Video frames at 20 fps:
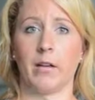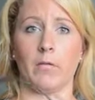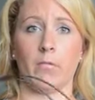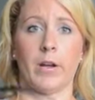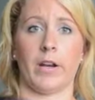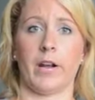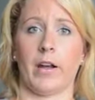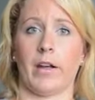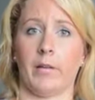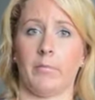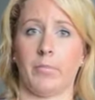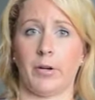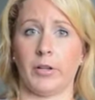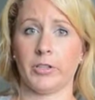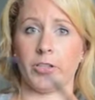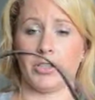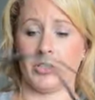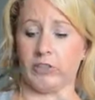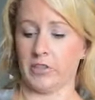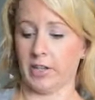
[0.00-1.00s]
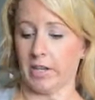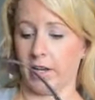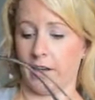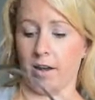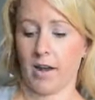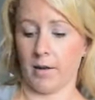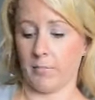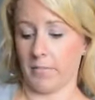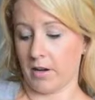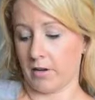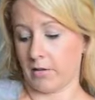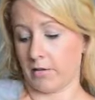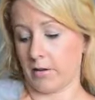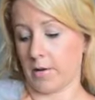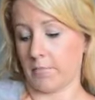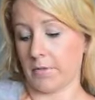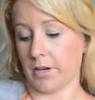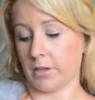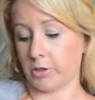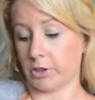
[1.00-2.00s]
when I purchased it.
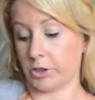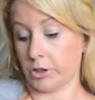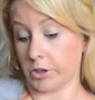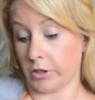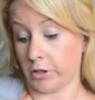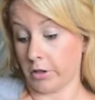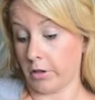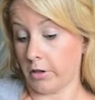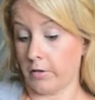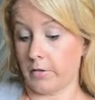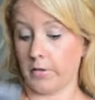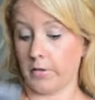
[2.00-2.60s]
I'm not sure.